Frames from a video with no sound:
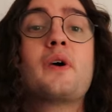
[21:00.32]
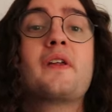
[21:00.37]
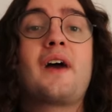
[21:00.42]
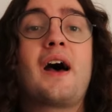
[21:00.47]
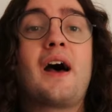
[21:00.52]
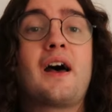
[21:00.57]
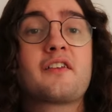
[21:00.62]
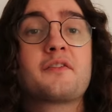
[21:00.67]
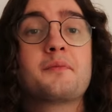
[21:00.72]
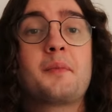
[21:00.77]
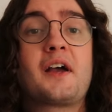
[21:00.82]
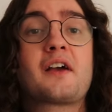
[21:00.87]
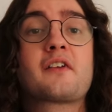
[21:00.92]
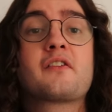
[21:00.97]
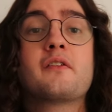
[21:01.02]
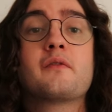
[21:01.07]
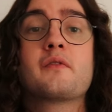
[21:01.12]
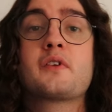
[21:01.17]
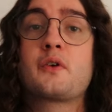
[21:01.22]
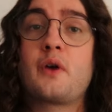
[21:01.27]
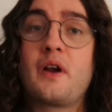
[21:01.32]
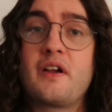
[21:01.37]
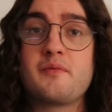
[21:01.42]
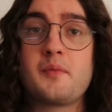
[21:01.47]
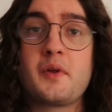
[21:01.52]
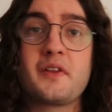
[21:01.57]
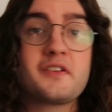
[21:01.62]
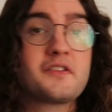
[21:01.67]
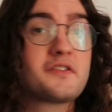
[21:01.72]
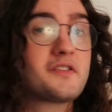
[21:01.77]
with aspects of the
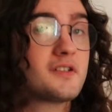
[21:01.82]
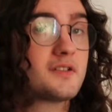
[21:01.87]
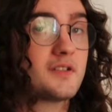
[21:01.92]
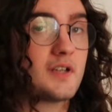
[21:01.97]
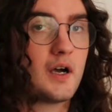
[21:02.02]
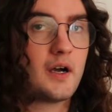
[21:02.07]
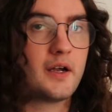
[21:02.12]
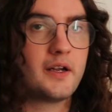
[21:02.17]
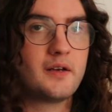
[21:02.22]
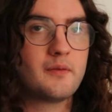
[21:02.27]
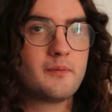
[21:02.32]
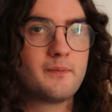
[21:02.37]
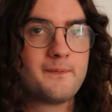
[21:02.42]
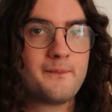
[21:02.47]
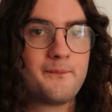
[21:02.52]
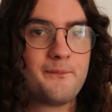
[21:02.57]
Gravemother's design.